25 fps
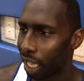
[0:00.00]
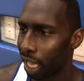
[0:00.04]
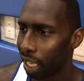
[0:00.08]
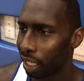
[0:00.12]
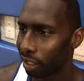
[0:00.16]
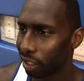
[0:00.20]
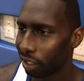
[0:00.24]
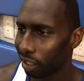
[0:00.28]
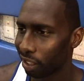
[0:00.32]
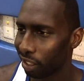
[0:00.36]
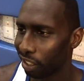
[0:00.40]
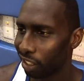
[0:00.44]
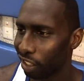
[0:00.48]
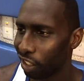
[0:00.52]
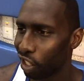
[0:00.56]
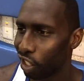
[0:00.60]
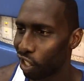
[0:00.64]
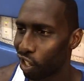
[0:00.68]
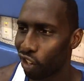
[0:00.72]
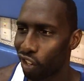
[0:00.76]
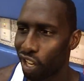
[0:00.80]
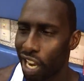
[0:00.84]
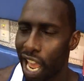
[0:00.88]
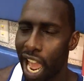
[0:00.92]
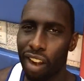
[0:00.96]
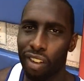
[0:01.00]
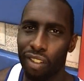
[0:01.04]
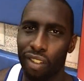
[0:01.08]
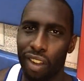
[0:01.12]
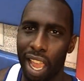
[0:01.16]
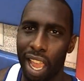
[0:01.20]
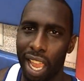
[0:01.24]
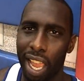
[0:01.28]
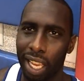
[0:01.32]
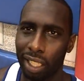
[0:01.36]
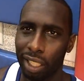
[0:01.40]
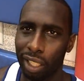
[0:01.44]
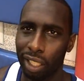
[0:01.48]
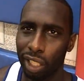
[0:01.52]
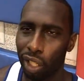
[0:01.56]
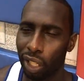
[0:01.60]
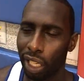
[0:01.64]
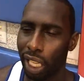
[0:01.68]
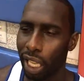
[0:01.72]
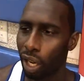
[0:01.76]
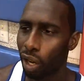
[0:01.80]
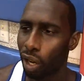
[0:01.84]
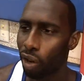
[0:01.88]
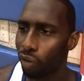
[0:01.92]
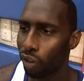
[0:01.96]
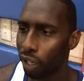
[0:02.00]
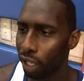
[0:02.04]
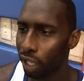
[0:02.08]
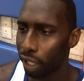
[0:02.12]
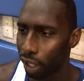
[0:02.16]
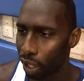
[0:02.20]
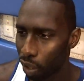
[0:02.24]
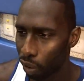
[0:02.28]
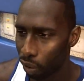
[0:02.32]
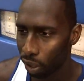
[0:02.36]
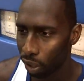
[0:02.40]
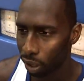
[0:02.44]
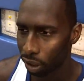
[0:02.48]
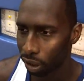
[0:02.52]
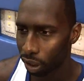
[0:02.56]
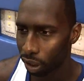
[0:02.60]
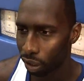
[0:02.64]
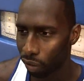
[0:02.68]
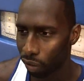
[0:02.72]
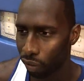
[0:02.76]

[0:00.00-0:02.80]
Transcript: that's you know not right. You know they don't really know the,